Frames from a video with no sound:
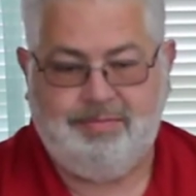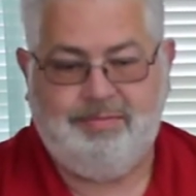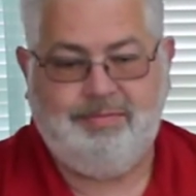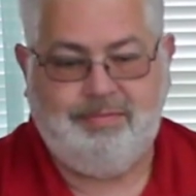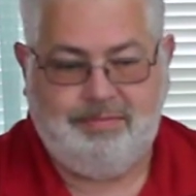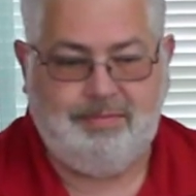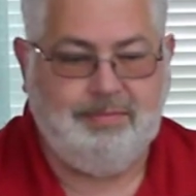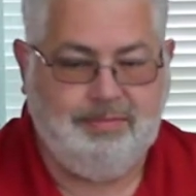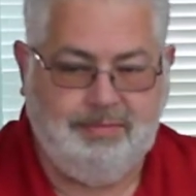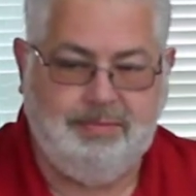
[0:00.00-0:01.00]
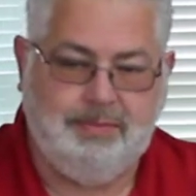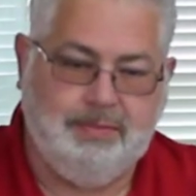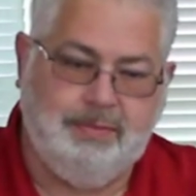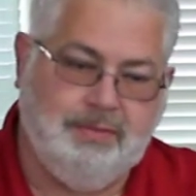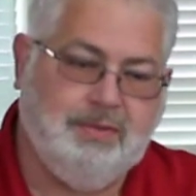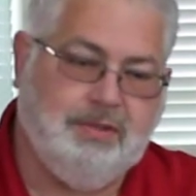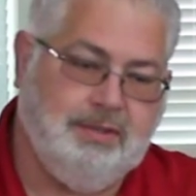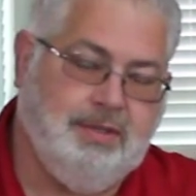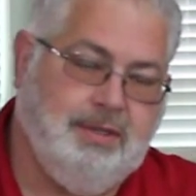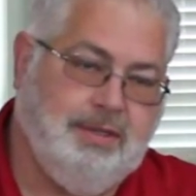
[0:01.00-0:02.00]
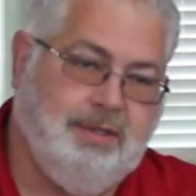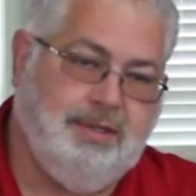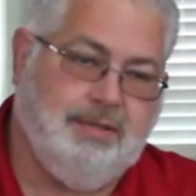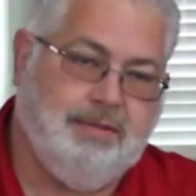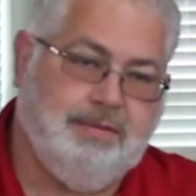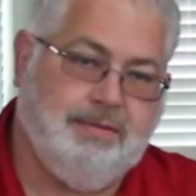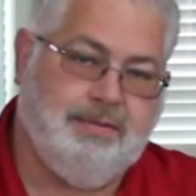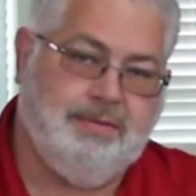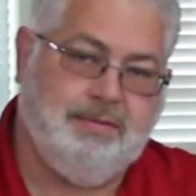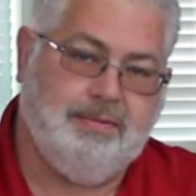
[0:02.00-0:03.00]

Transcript: (not speaking)